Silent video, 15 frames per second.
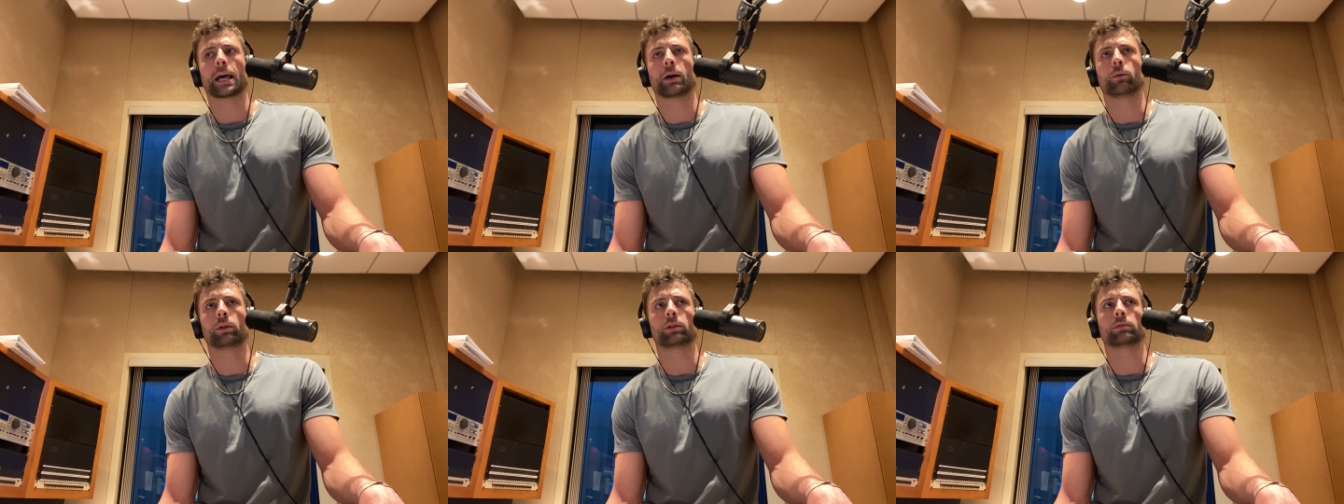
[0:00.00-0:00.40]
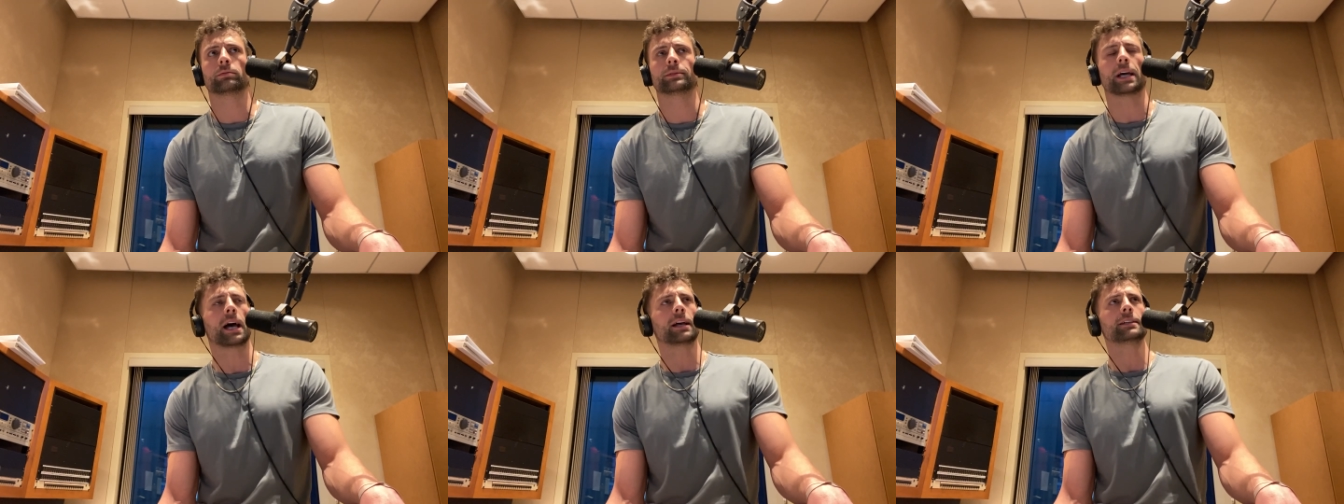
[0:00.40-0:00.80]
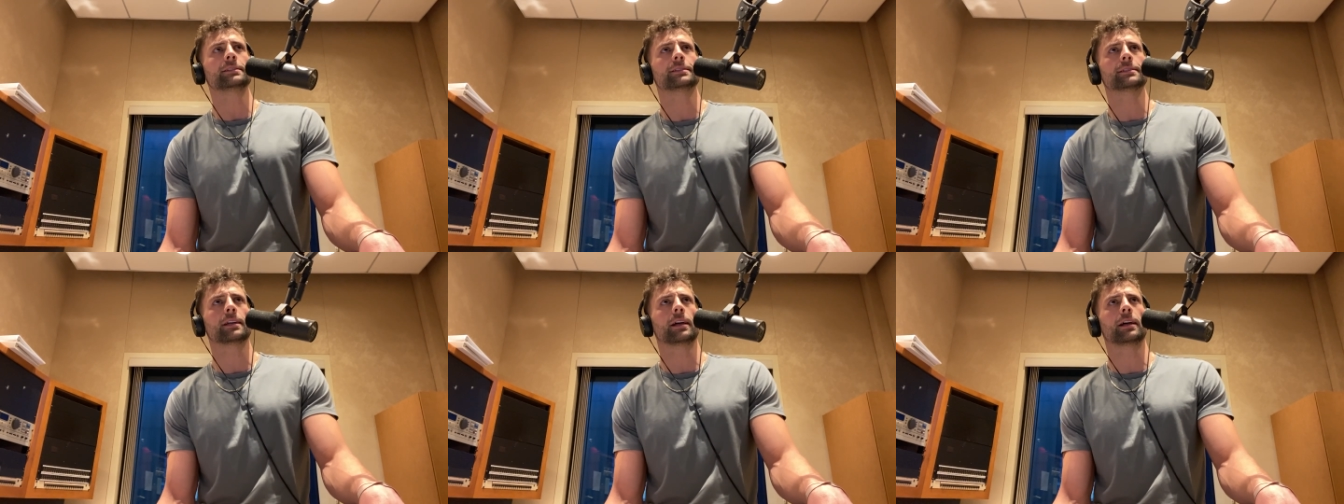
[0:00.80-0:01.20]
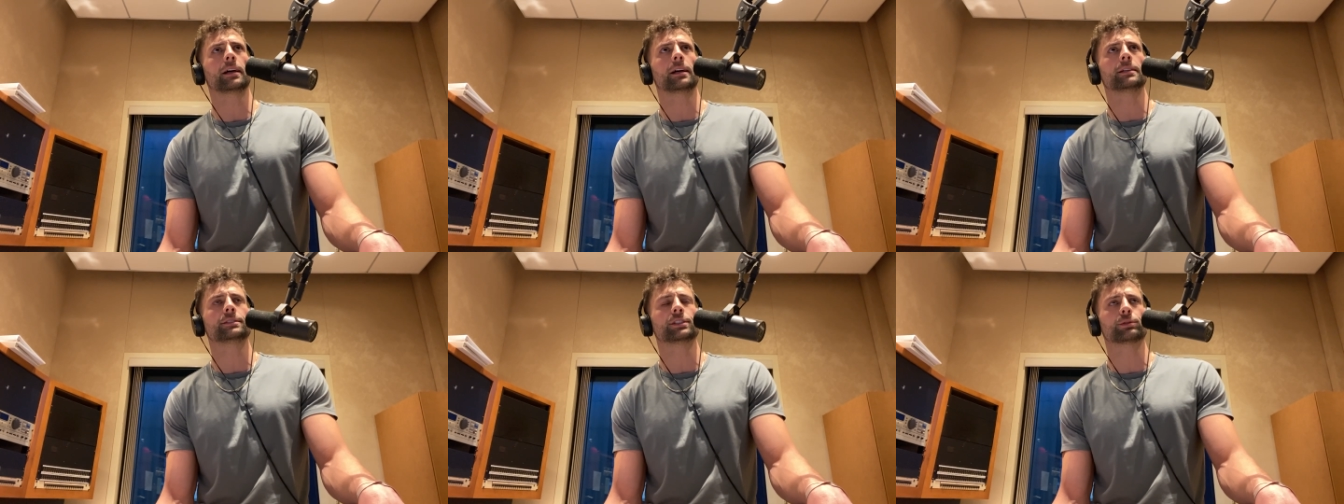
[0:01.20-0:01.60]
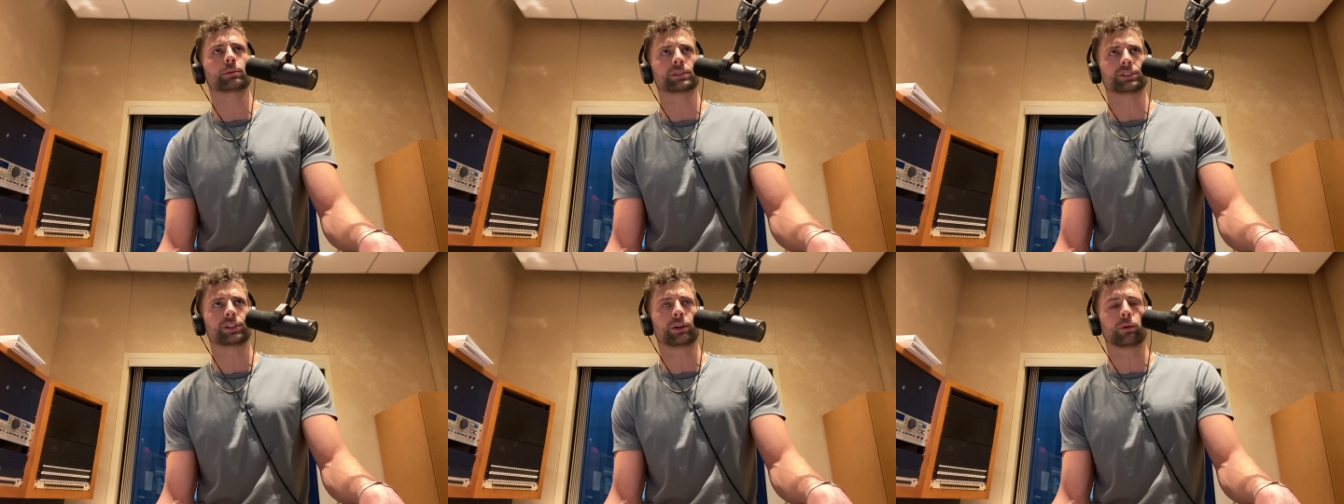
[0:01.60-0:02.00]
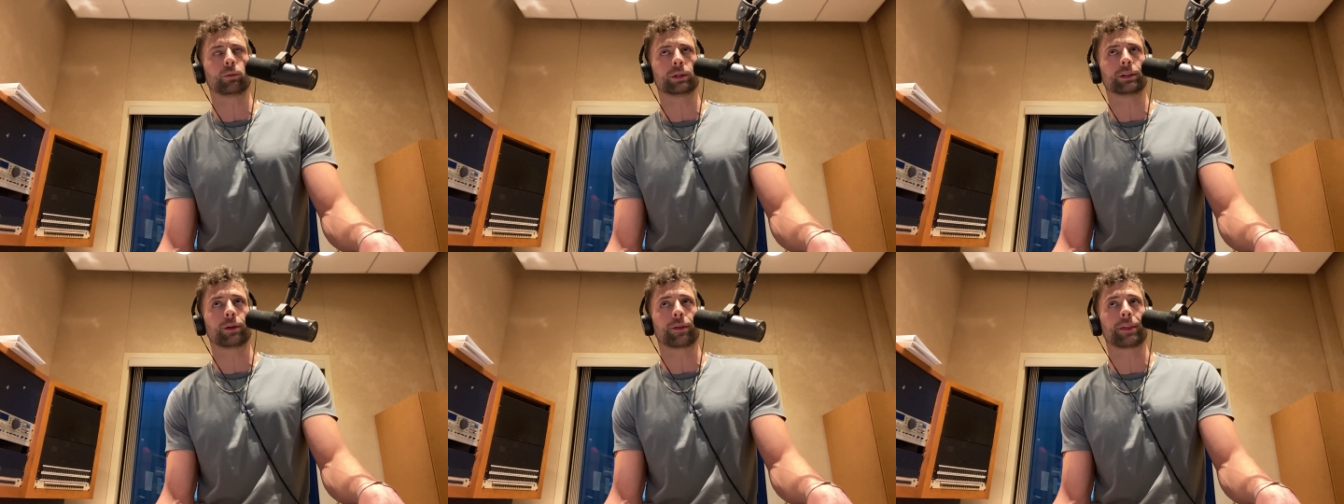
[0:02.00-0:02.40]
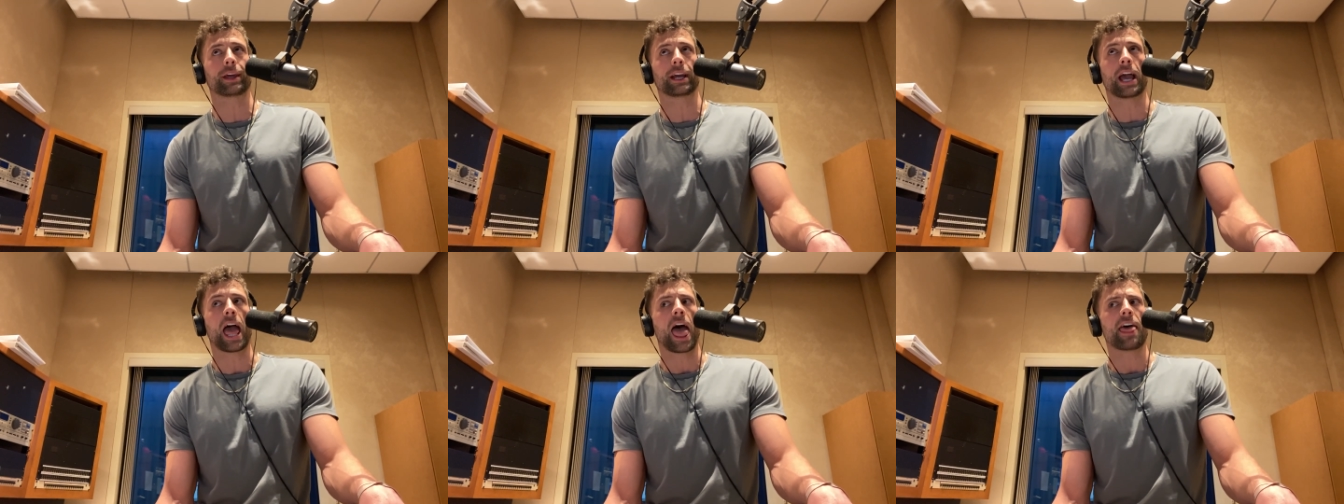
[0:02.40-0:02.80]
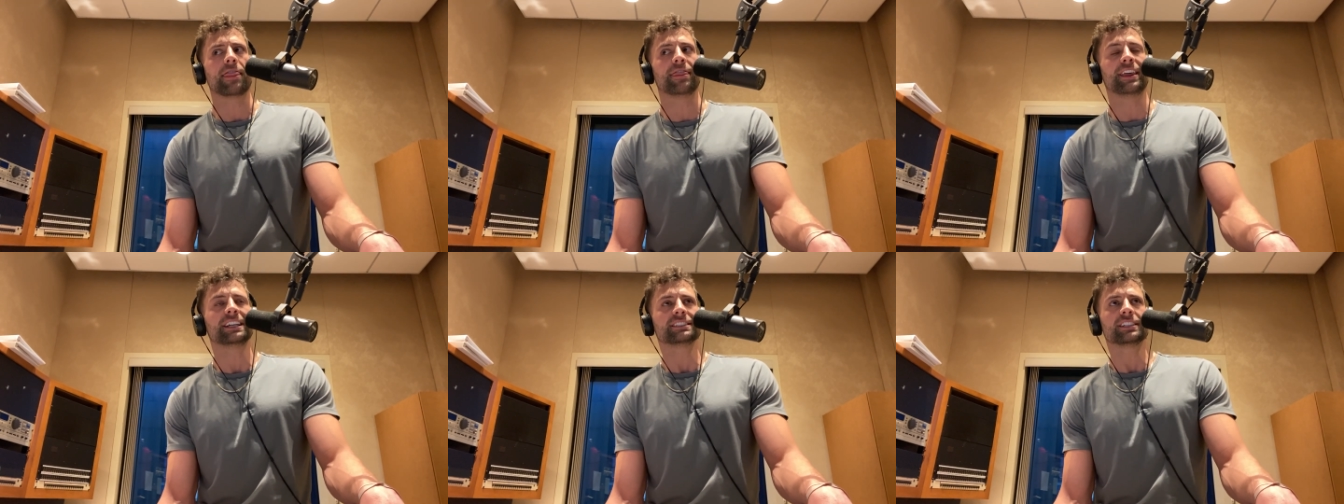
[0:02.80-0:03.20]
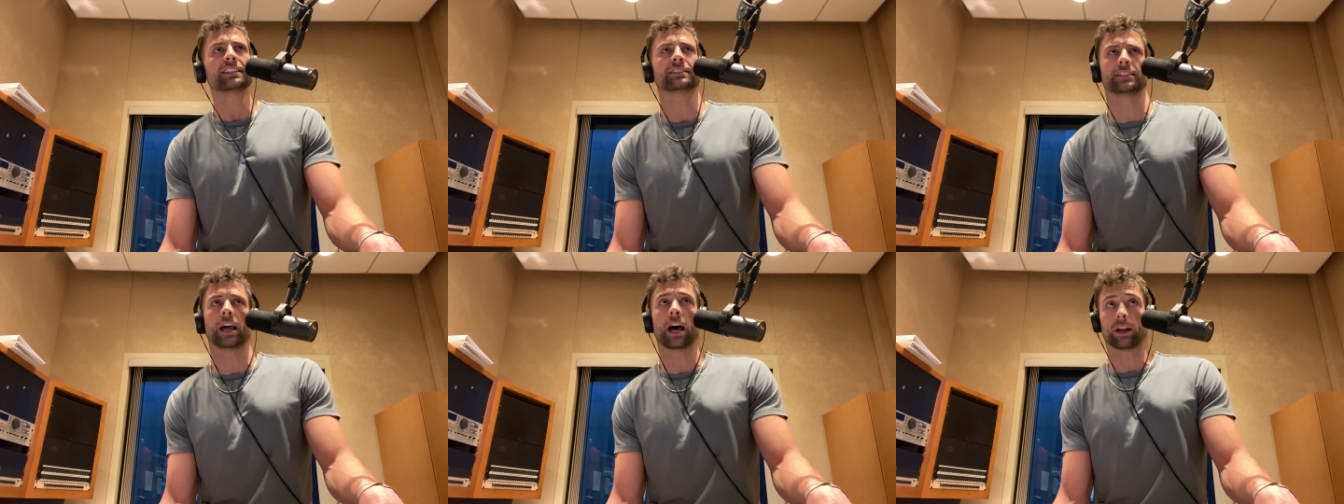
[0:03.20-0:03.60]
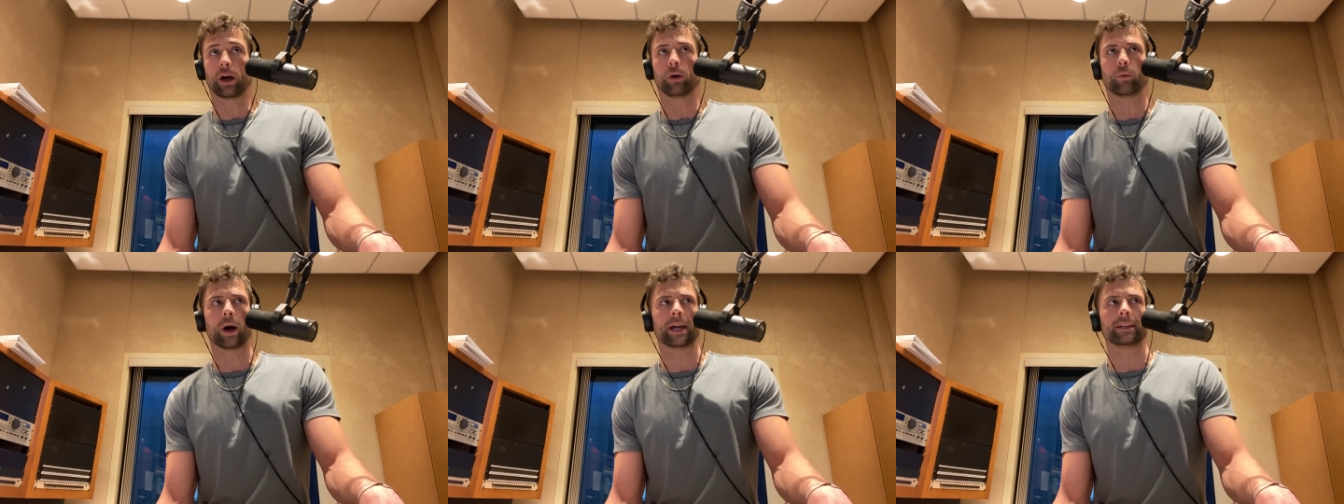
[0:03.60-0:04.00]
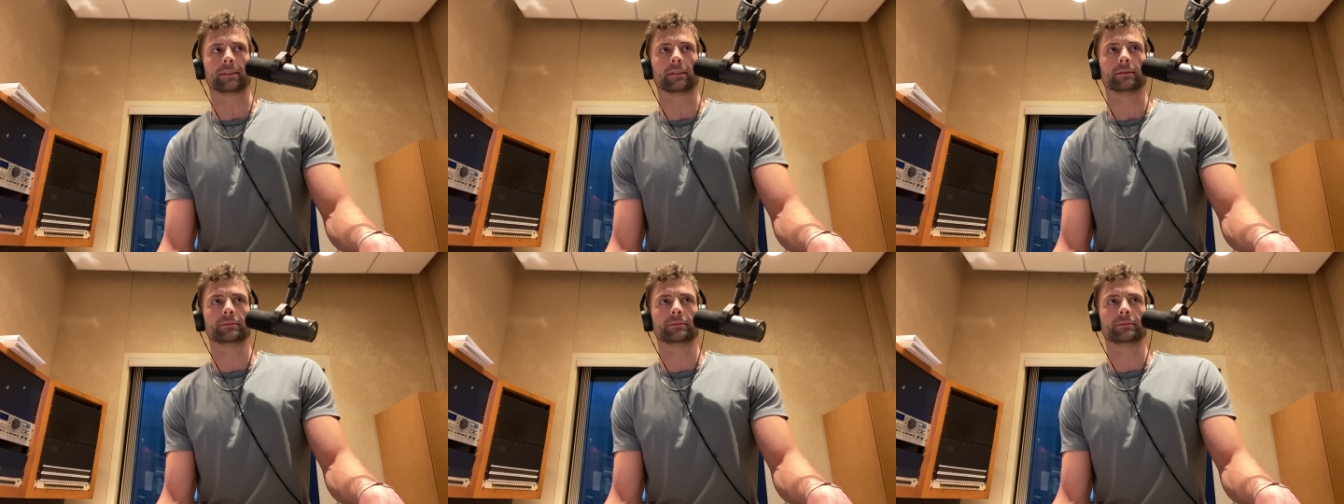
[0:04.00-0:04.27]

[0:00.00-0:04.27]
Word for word: Well, guys, uh, I just want you to know one little thing. This is not all white.